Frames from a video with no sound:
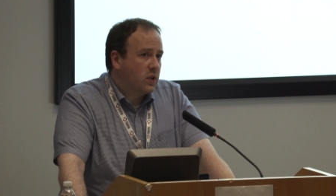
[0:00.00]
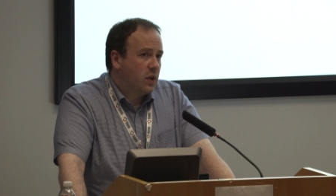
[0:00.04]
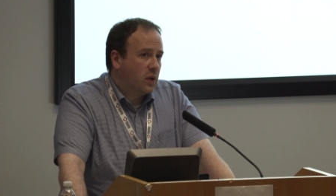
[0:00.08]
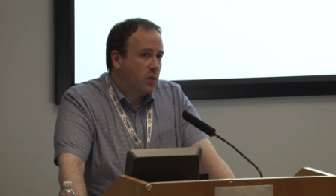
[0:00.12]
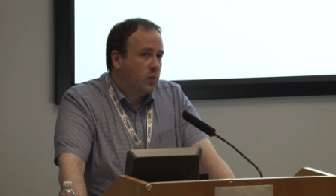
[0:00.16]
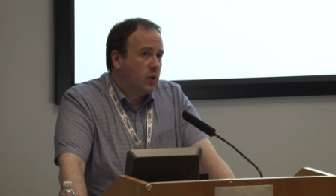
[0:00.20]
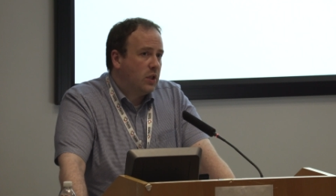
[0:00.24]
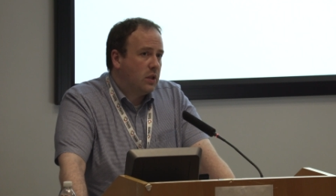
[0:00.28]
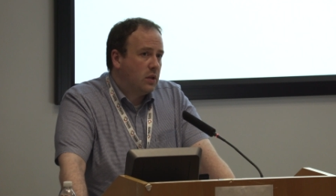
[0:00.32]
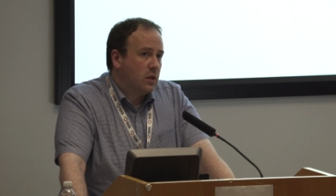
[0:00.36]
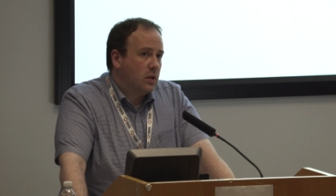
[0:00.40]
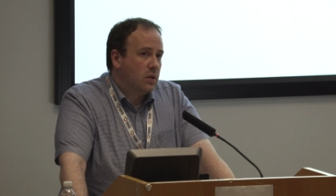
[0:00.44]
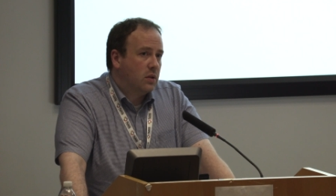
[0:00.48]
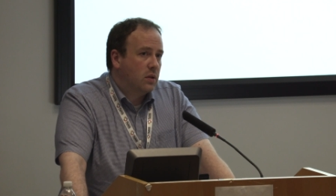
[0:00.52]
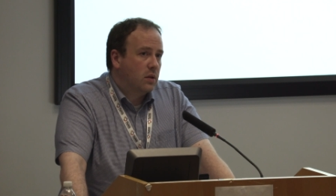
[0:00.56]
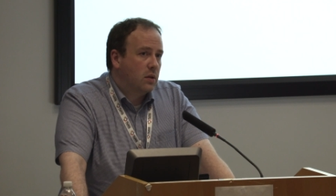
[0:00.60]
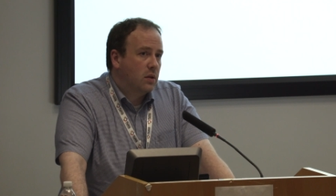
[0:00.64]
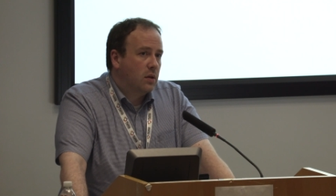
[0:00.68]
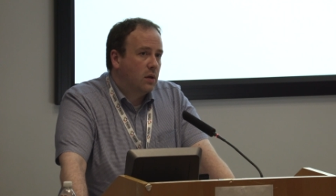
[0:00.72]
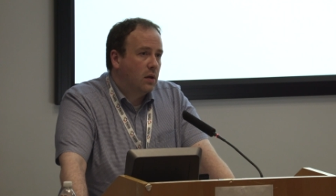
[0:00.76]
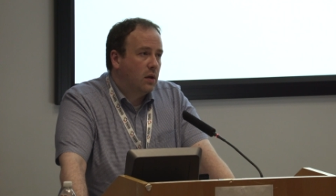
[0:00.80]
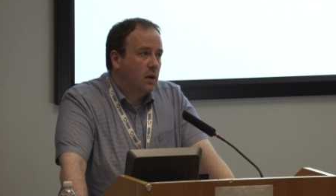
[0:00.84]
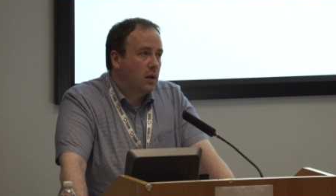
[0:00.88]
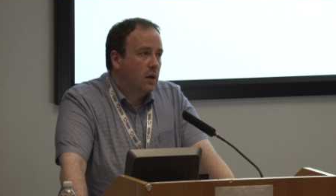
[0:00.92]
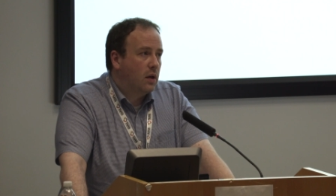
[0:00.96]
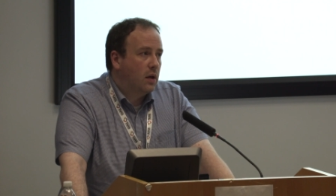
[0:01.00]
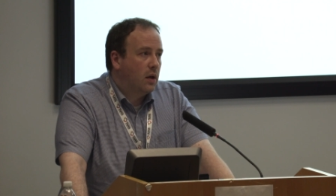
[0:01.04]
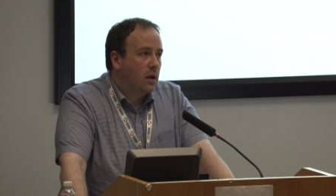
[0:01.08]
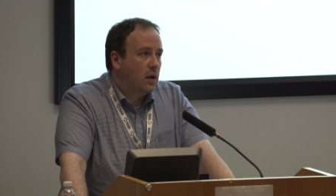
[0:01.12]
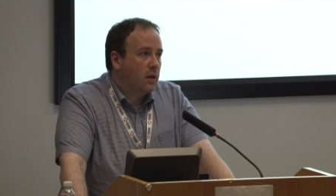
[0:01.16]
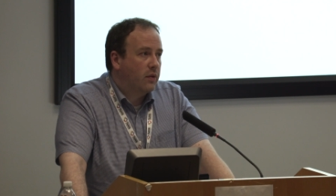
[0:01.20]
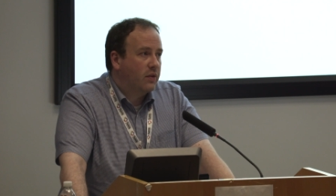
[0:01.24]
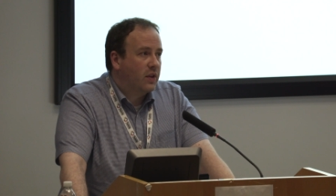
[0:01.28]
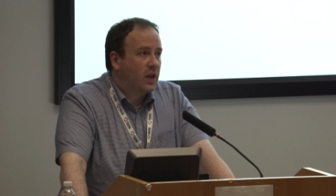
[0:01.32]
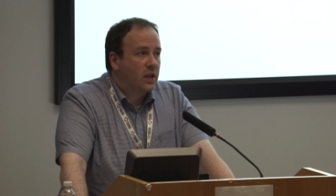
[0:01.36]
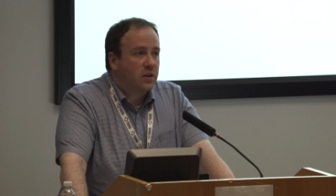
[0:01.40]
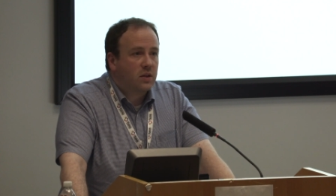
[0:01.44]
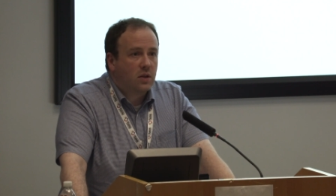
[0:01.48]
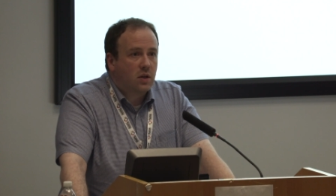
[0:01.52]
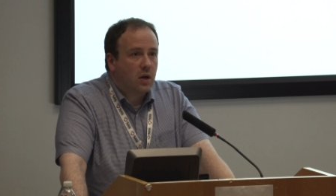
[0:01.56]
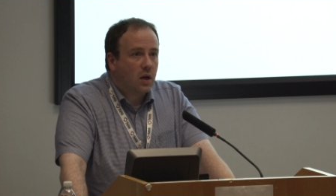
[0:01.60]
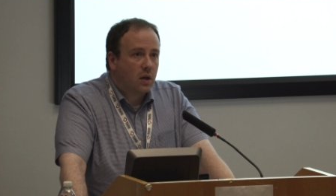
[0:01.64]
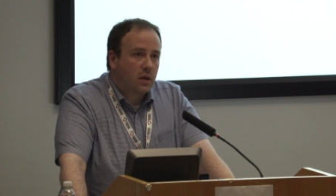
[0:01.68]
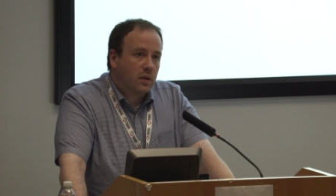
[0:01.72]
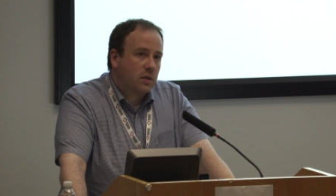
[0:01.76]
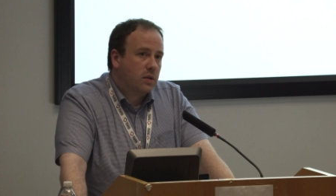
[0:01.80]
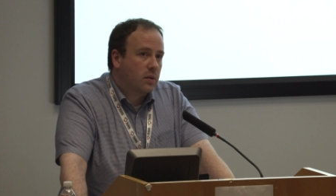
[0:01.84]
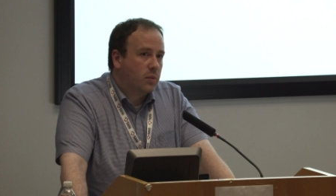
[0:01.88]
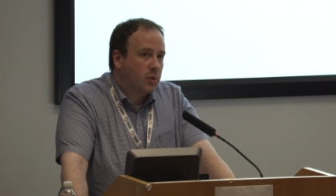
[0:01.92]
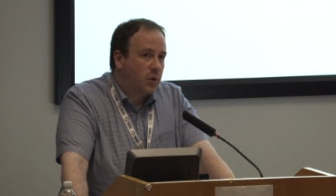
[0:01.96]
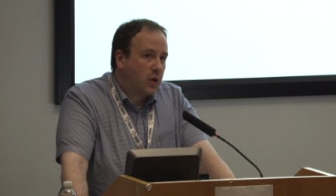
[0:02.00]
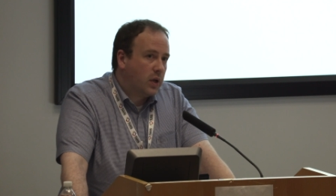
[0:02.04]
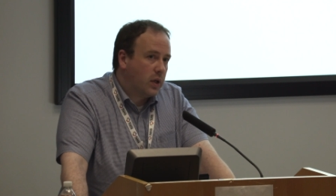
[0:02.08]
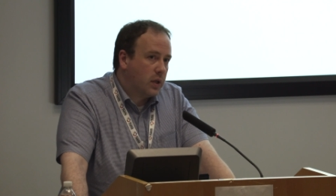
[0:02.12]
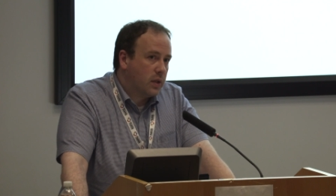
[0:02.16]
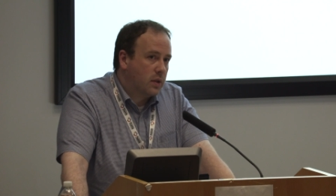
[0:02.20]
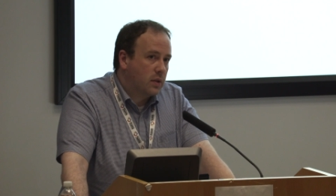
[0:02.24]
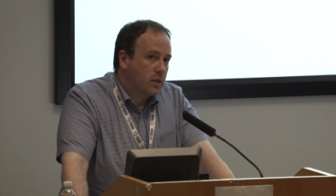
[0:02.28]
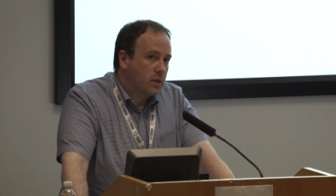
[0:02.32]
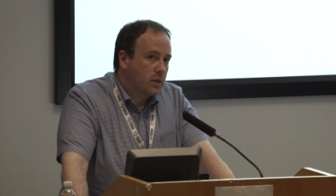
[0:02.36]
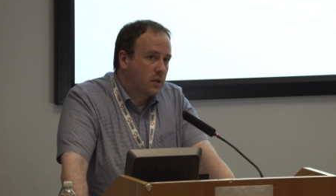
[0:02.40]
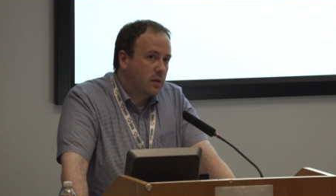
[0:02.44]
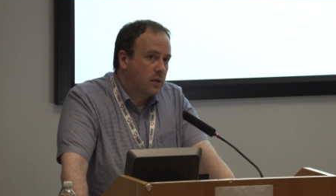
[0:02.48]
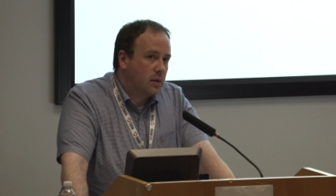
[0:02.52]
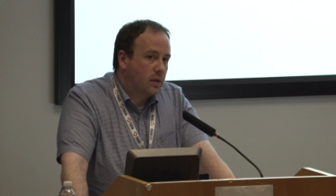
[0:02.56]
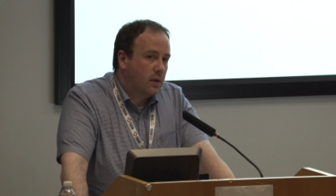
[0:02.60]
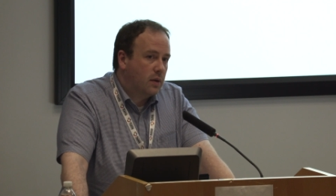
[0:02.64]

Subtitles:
diabetes, that's not a surprise.